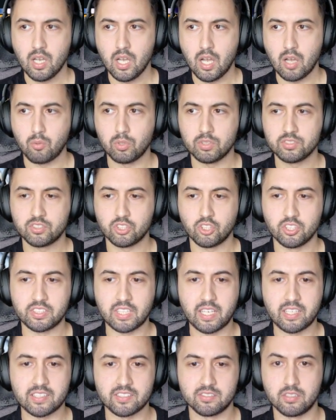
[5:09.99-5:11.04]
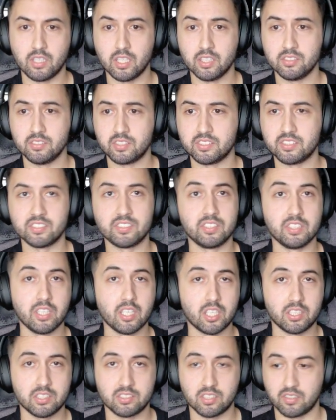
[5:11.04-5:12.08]
And once all that is done, this is the
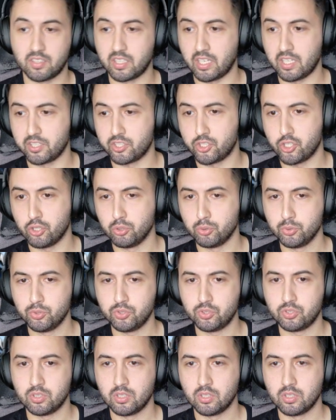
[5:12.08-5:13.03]
art that I chose.